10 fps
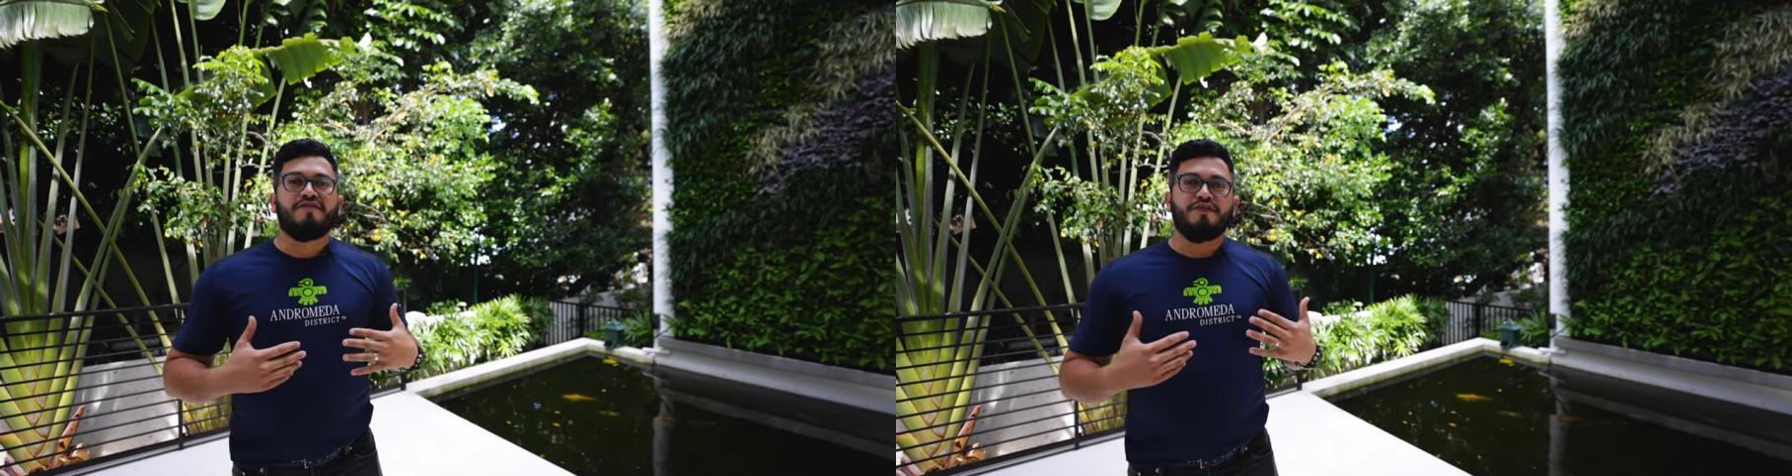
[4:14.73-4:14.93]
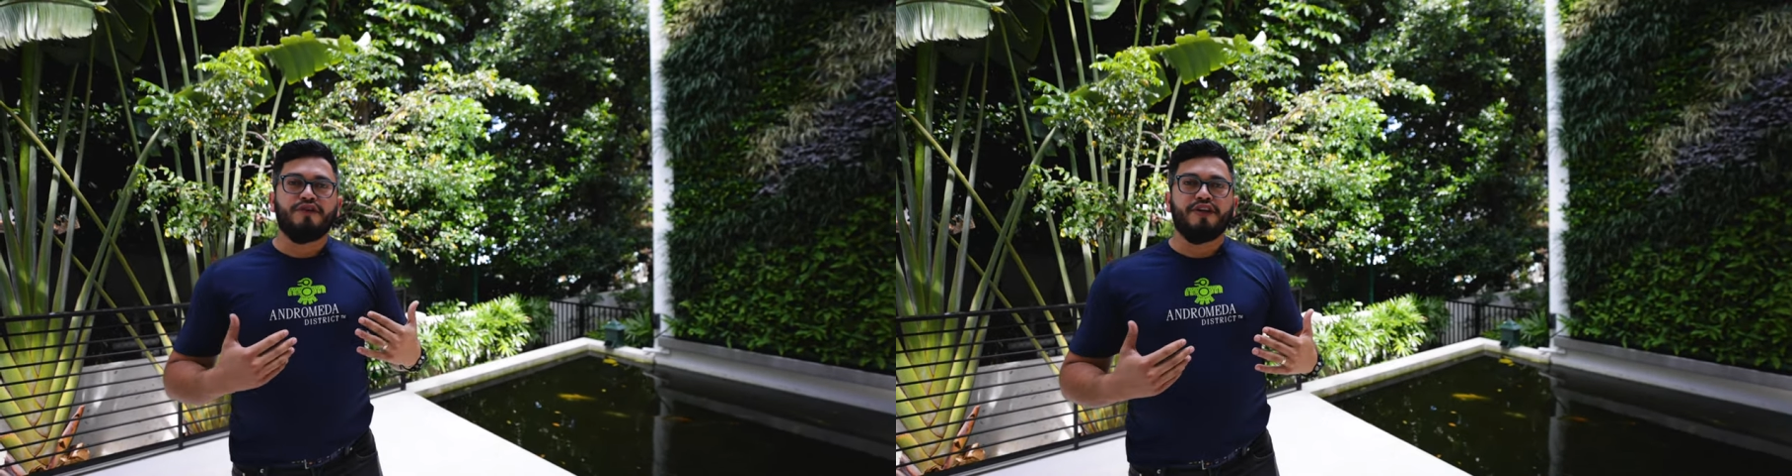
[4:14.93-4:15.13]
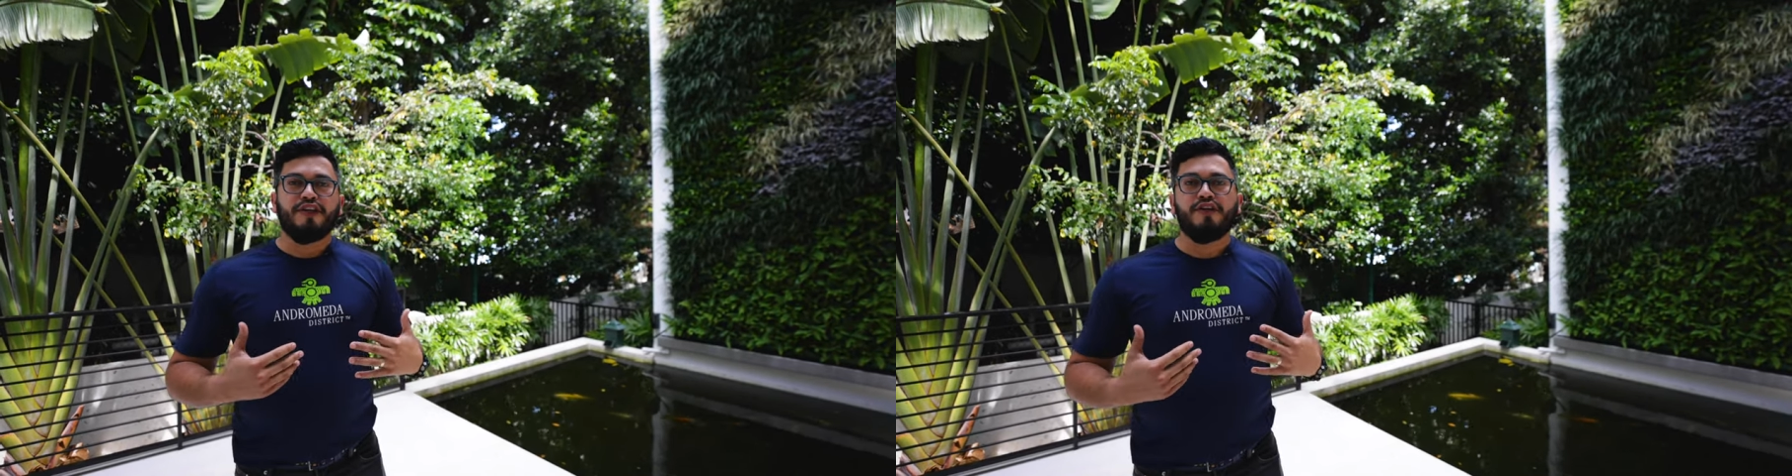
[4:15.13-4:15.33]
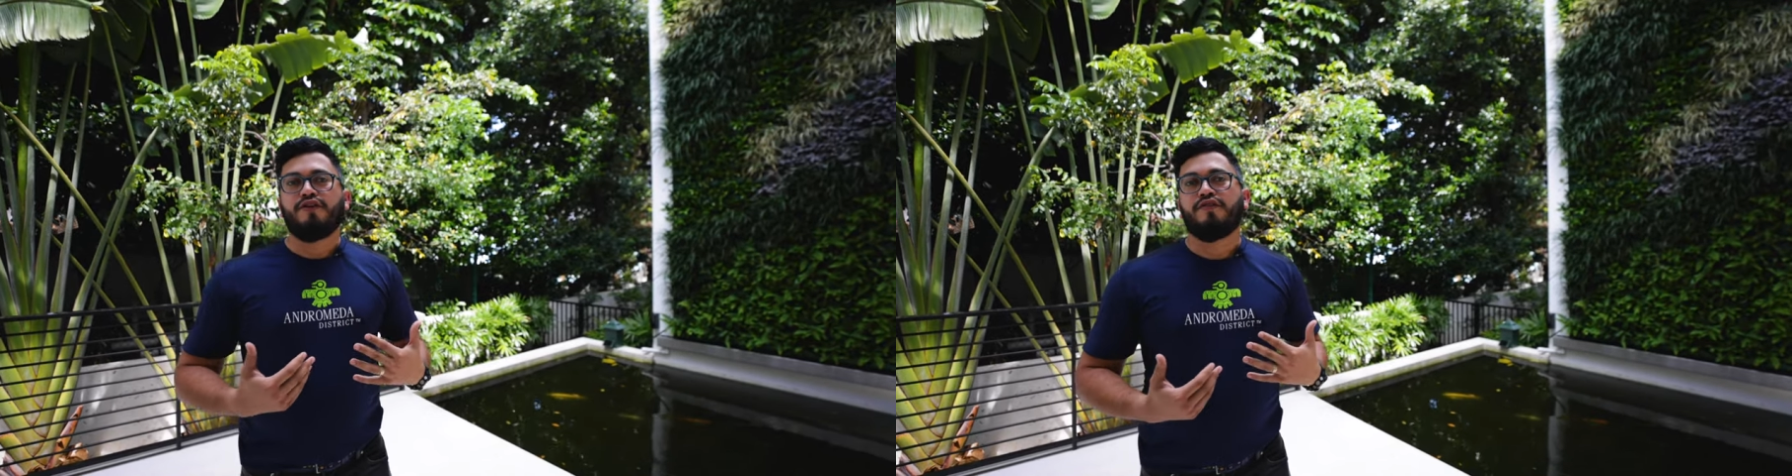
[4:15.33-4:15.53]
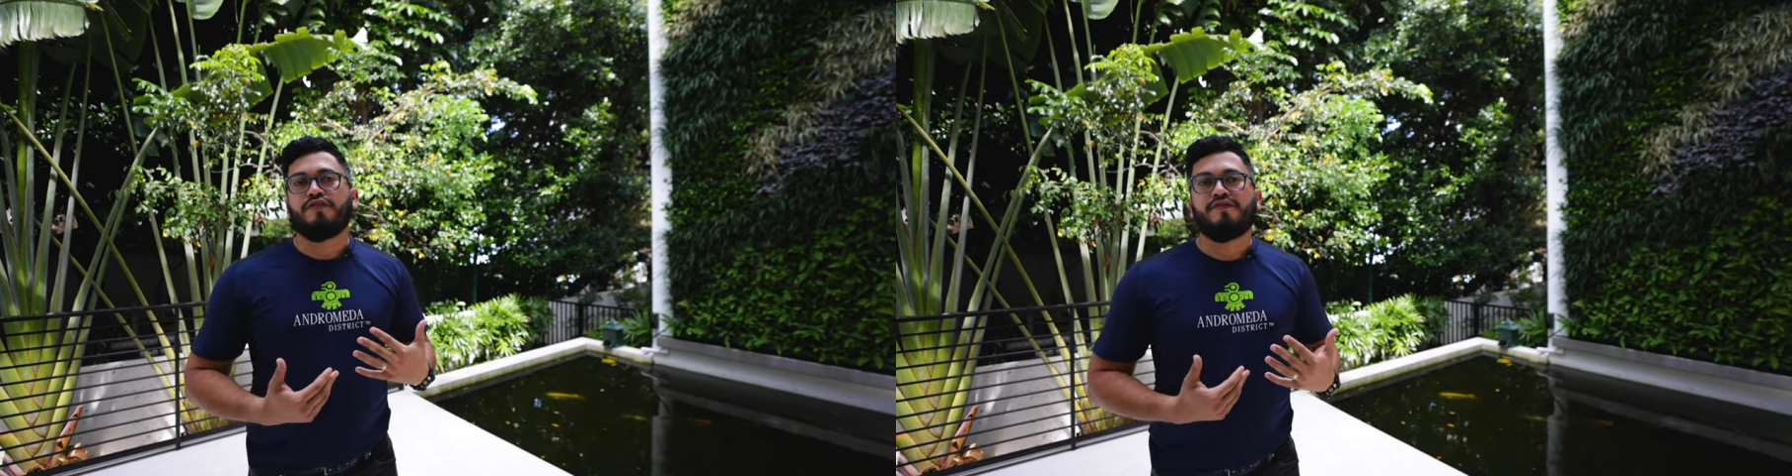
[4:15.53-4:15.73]
forty
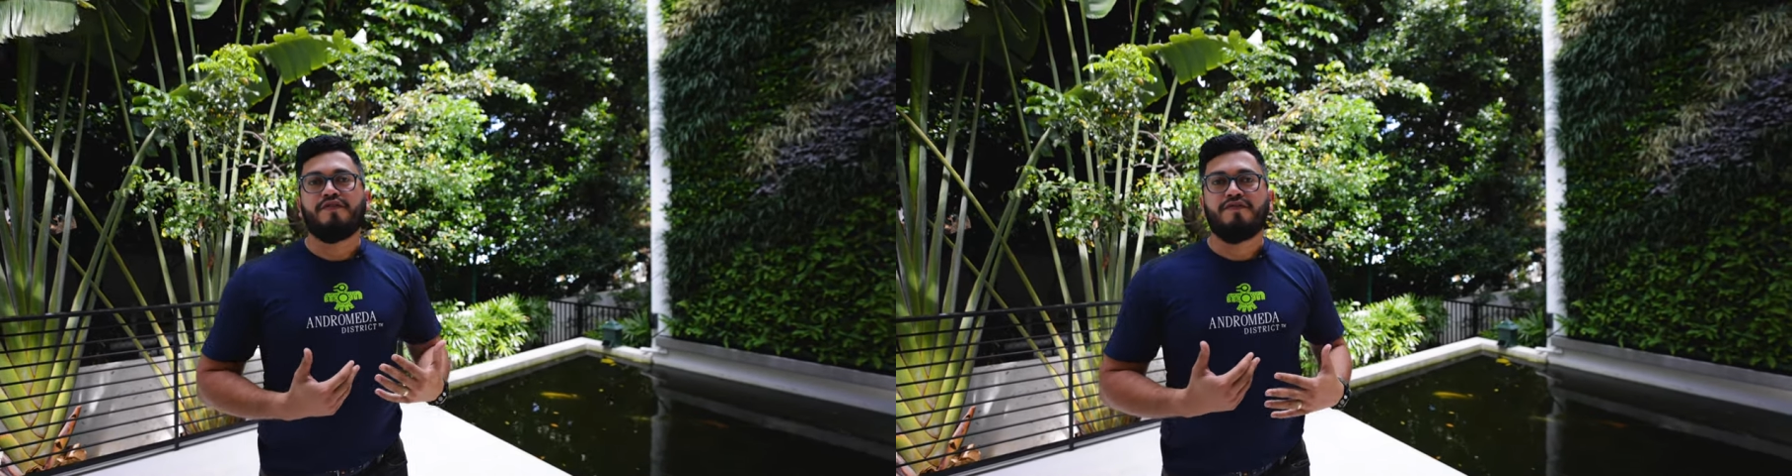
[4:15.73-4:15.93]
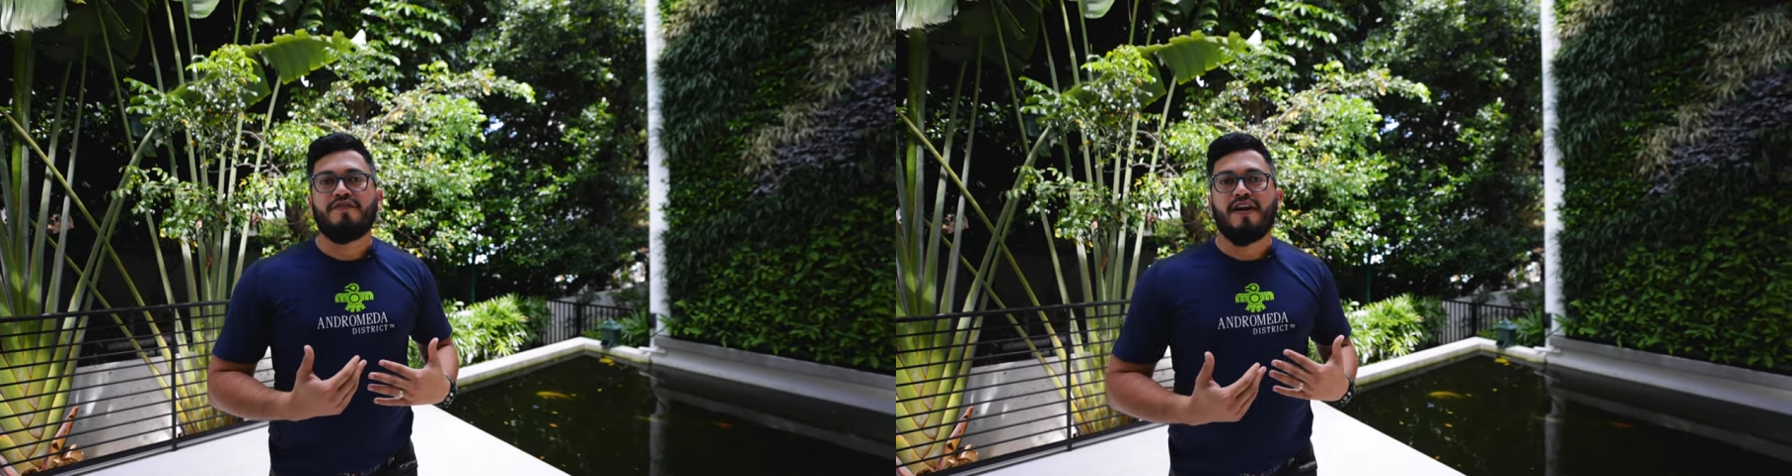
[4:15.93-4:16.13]
years for